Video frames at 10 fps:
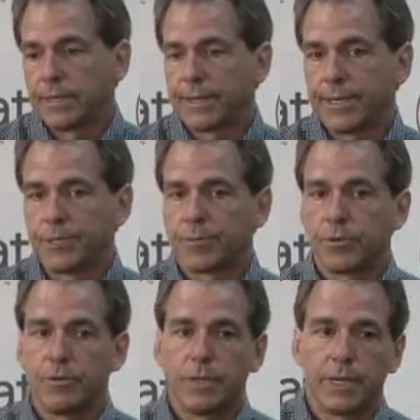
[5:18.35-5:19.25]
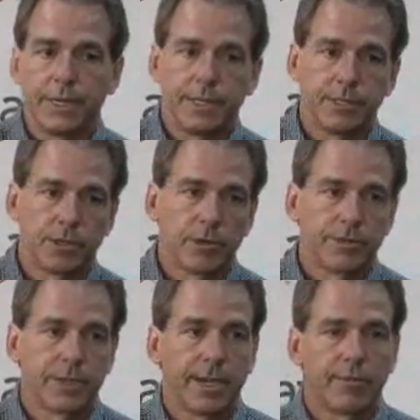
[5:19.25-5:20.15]
I think he's proven that he
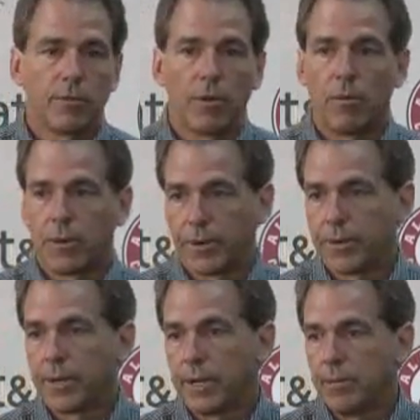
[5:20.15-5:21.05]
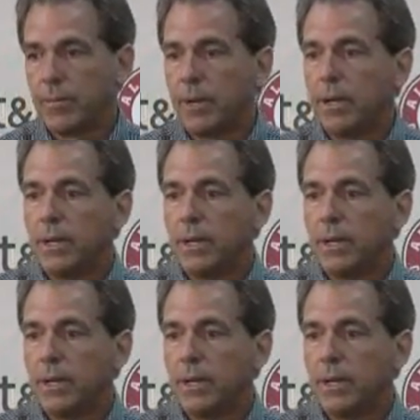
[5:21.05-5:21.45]
deserves to have a role on our team,